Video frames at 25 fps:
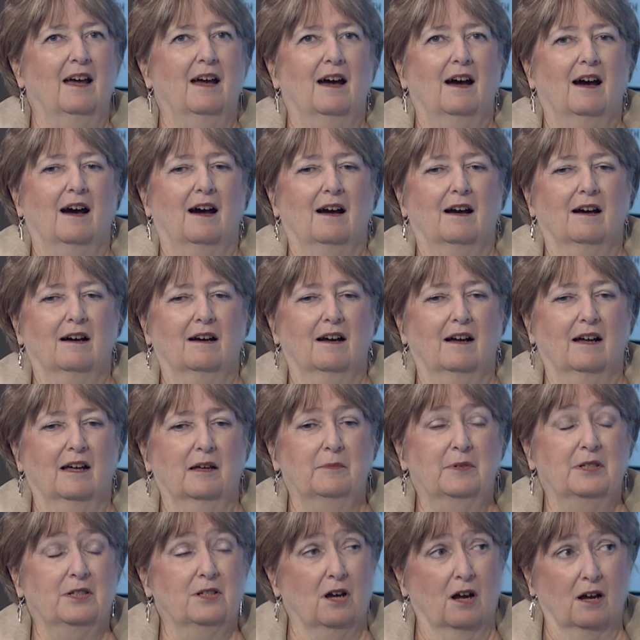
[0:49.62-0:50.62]
I
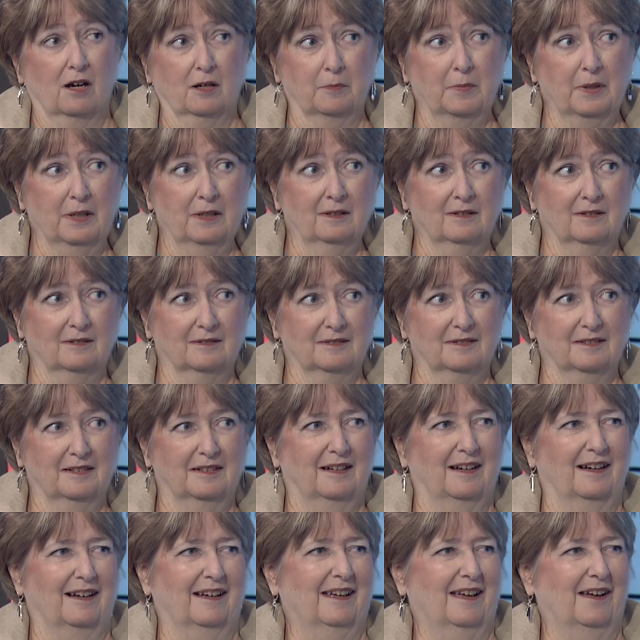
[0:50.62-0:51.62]
am a dogma.
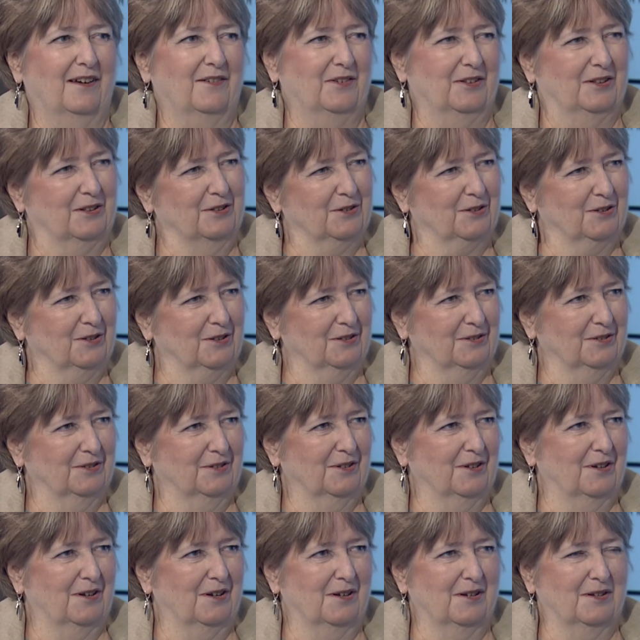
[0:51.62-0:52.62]
I have a little
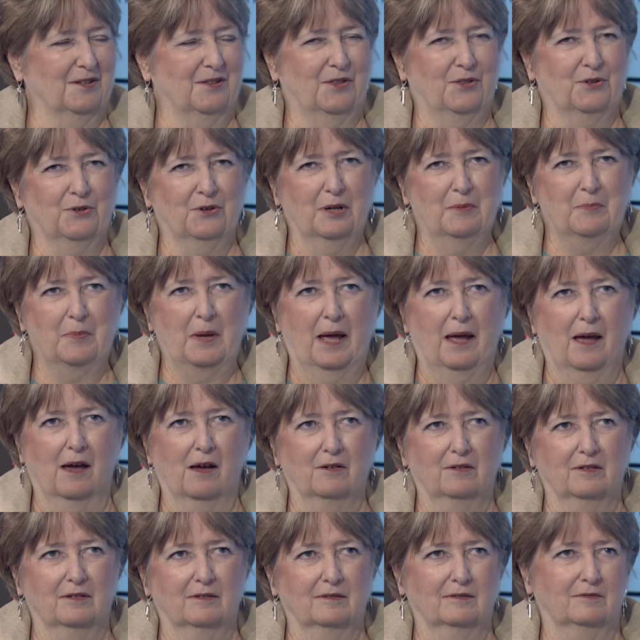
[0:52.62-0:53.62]

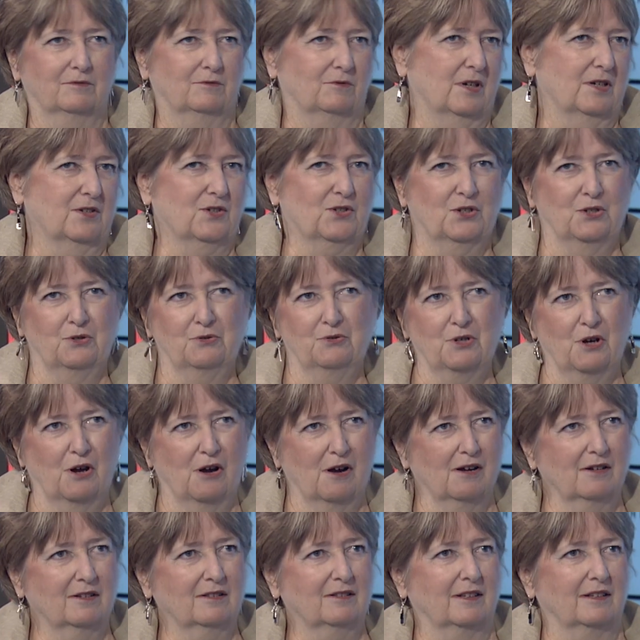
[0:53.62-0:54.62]
30-pound rescue
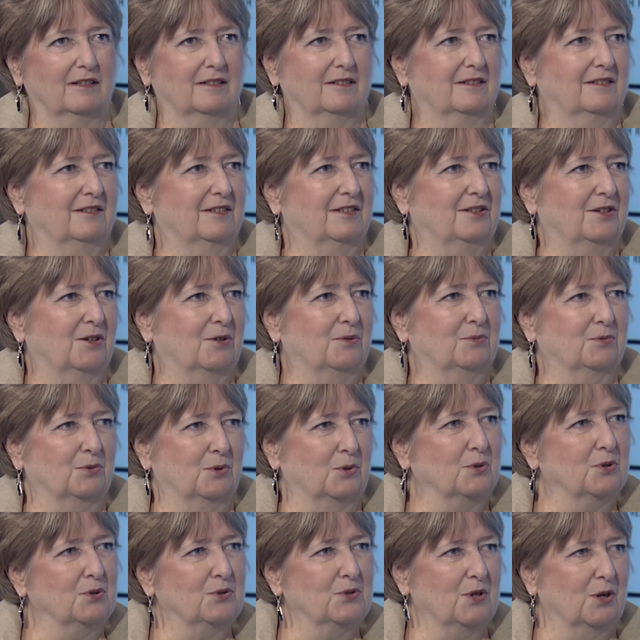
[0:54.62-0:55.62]
dog that,
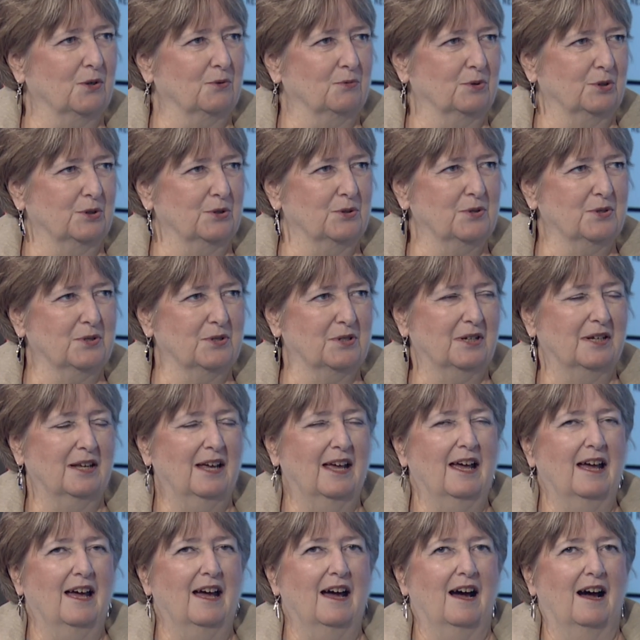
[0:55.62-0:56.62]
rules our roost.
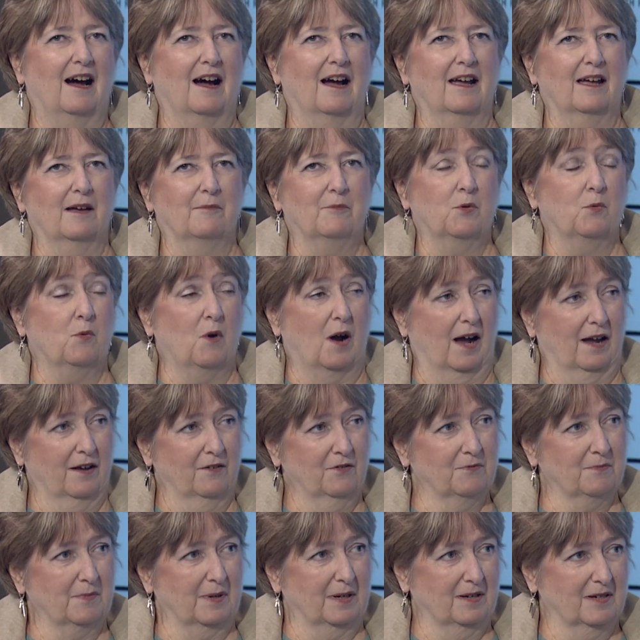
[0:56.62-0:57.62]
I am a
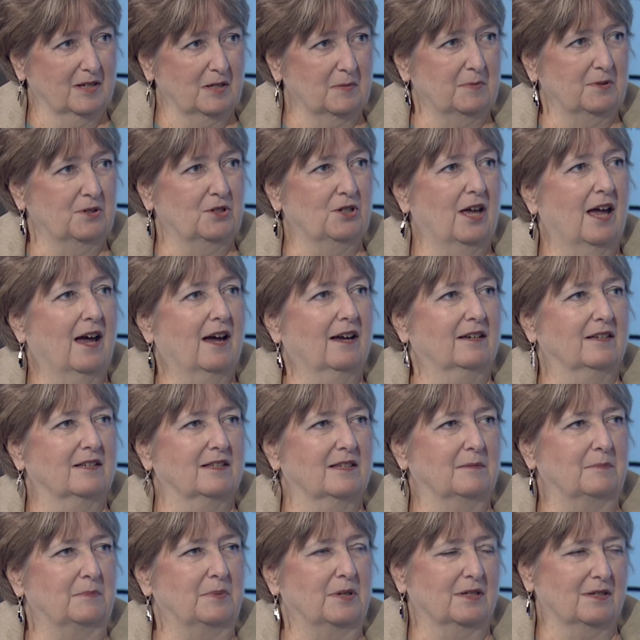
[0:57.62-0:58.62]
wife. My husband, Jack, is
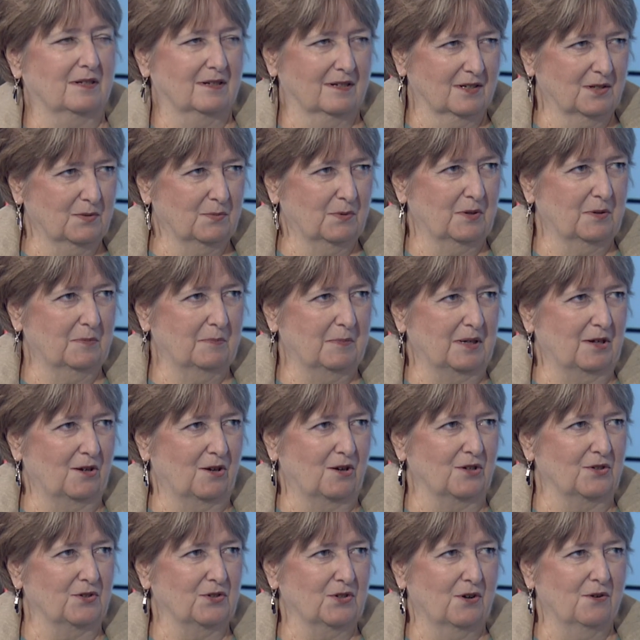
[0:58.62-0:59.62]
in business with me
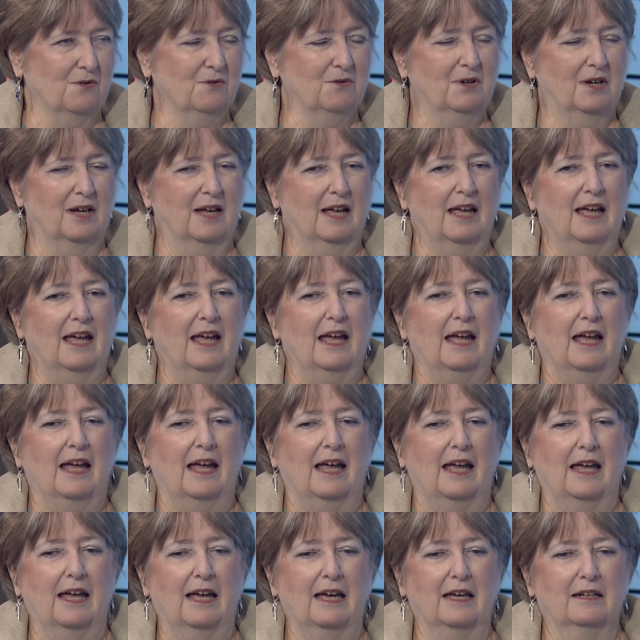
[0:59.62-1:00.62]
also.
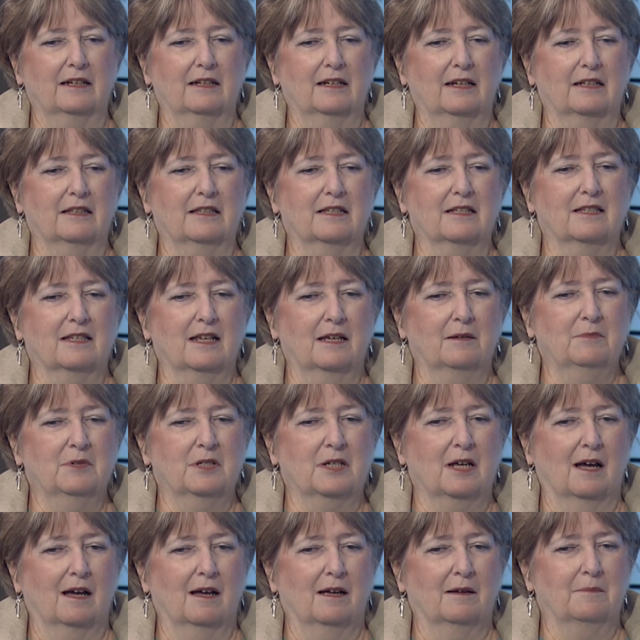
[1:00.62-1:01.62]
And at the same
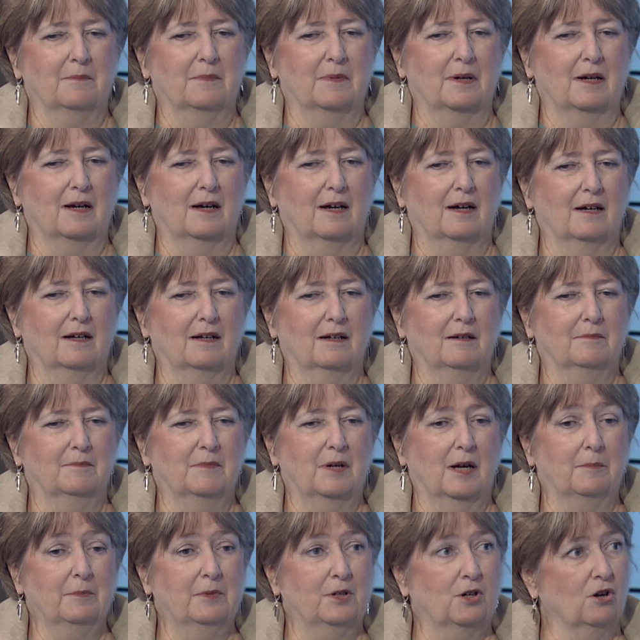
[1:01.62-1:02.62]
time,
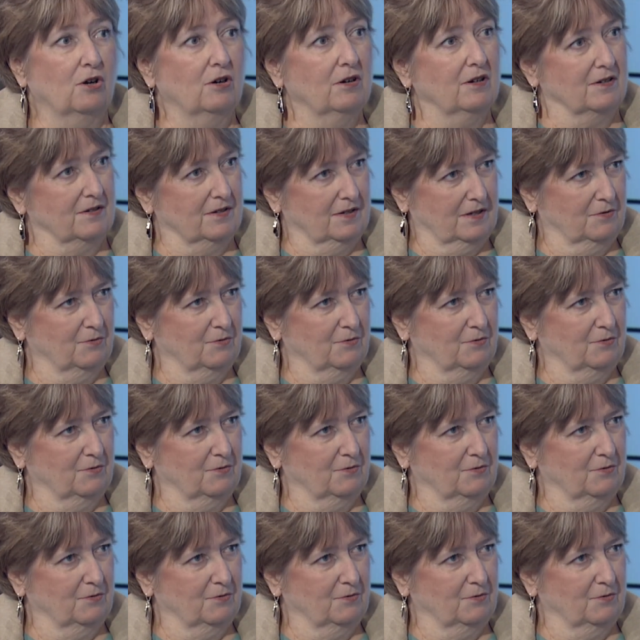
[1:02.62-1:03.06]
I'm an artist.